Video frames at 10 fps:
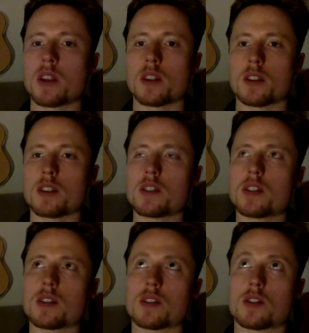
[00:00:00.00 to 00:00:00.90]
The
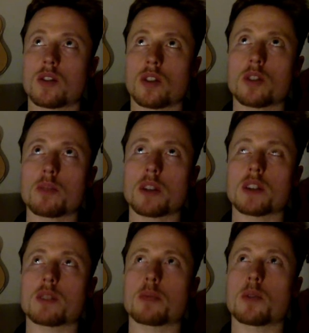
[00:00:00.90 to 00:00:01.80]
easiest
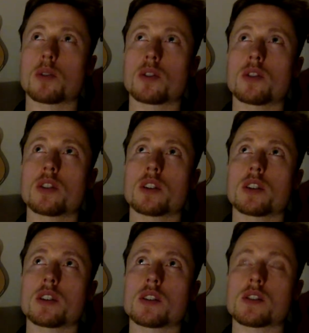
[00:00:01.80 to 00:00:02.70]
documented boulder
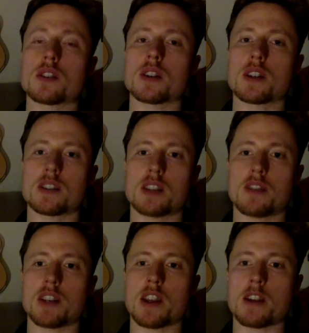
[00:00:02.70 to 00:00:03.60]
is a
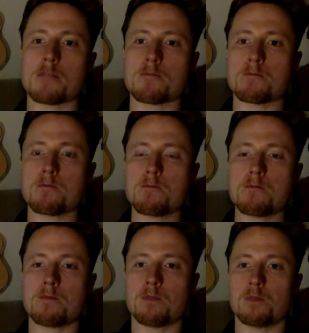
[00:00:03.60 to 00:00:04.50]
7A.
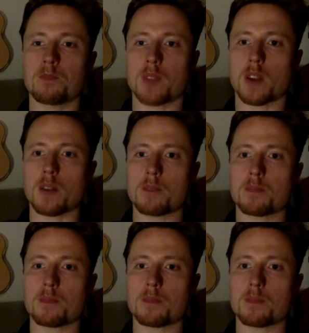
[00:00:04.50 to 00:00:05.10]
Yeah.